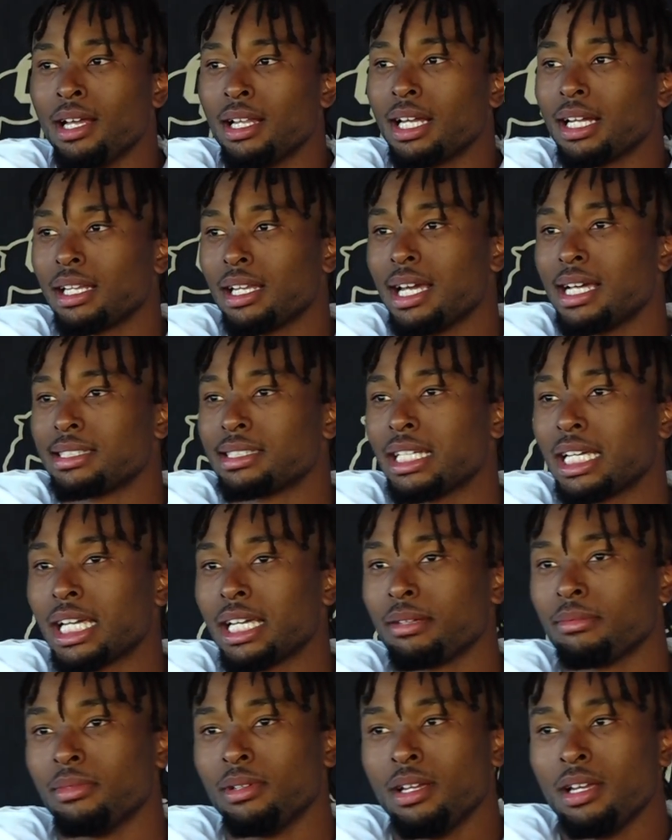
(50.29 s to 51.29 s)
Like last
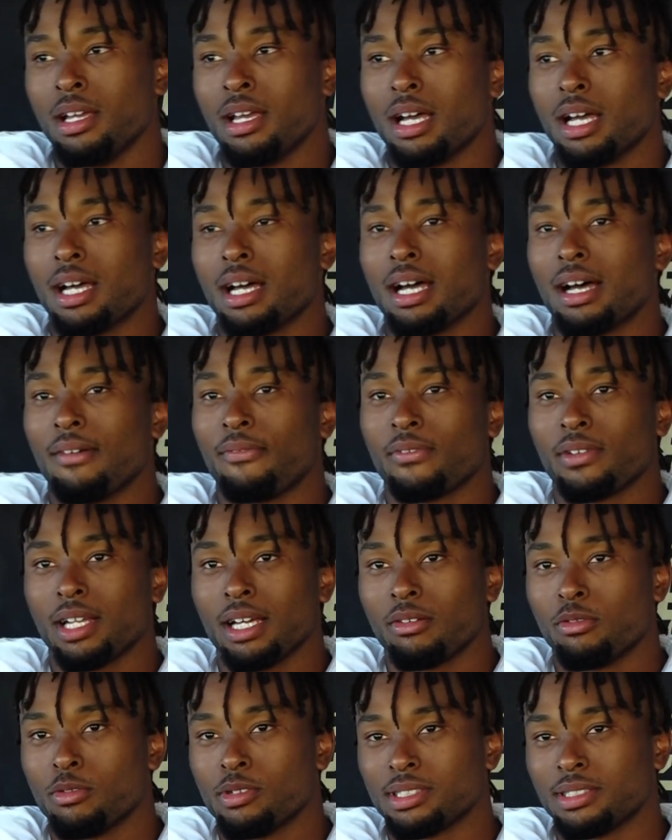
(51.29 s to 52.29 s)
game, I feel
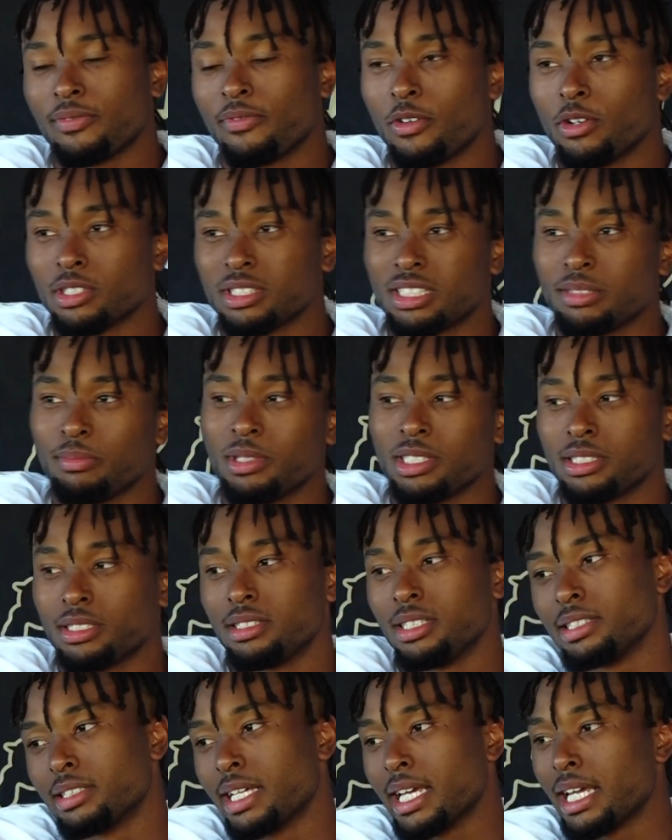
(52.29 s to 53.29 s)
like we wasn't focused as much
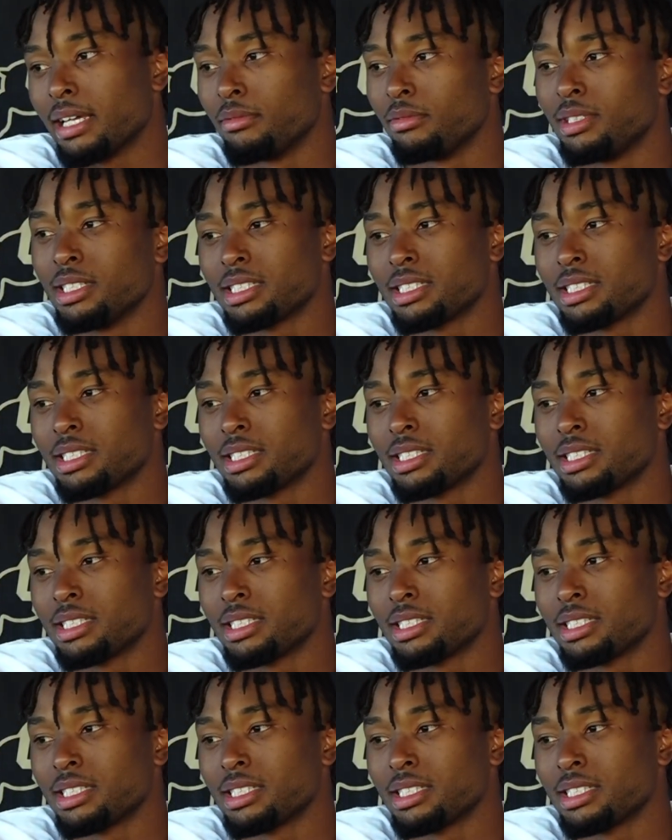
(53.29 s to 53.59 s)
as this game.